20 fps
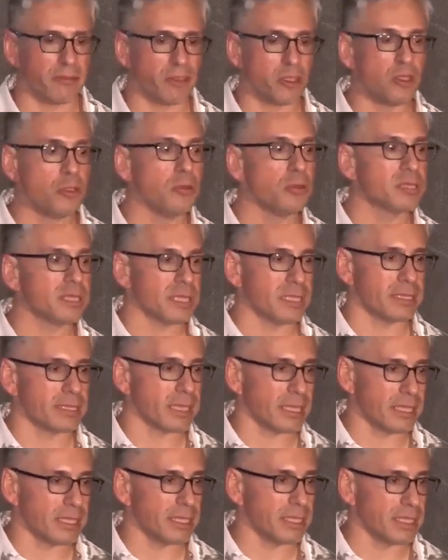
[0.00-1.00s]
use is,
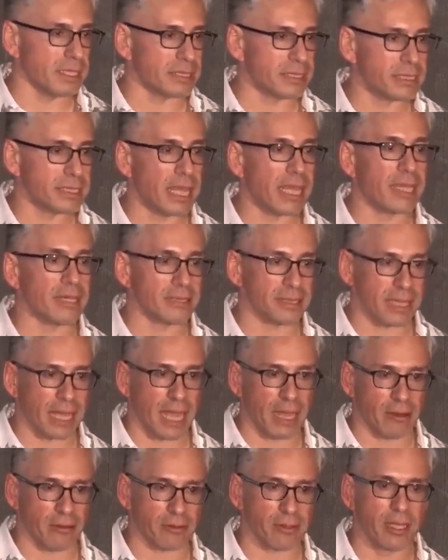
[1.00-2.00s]
is, scales
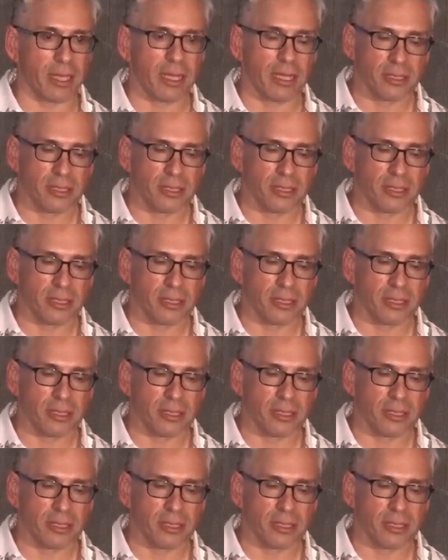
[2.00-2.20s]
out.